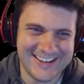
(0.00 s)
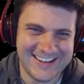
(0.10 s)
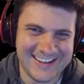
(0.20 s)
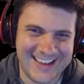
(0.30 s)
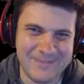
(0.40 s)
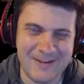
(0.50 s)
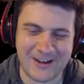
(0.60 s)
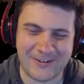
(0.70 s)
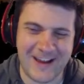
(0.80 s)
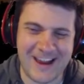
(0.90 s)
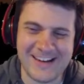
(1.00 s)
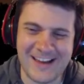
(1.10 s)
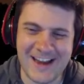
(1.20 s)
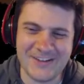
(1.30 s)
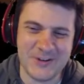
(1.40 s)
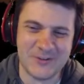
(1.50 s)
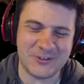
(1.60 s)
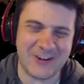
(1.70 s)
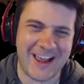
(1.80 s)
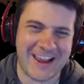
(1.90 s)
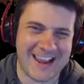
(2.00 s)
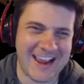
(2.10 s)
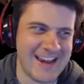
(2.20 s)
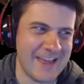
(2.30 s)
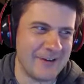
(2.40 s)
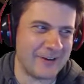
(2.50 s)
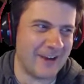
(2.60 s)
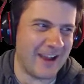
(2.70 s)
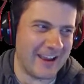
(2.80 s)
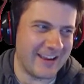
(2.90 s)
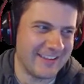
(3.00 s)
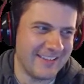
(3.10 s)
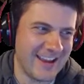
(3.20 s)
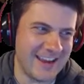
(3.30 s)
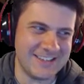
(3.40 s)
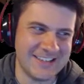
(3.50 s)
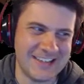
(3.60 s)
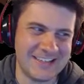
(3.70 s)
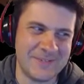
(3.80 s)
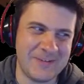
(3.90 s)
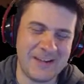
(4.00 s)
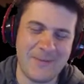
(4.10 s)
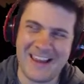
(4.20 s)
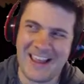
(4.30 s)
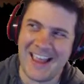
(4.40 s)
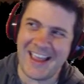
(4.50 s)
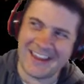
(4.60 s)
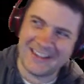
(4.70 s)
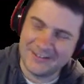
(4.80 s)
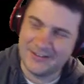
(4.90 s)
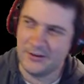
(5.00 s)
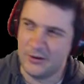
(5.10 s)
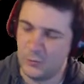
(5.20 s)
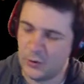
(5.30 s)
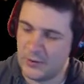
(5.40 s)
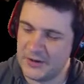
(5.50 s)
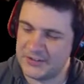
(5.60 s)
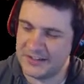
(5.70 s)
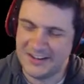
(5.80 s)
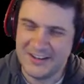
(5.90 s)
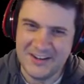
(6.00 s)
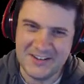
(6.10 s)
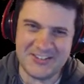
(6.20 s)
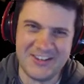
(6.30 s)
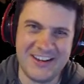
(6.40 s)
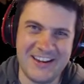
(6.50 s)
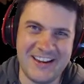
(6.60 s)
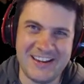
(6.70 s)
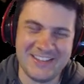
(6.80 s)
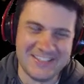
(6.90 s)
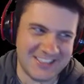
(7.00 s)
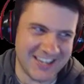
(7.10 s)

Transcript: I'm not crying! I don't cry! I never cry! I just had something in my eye! What was it? Tears!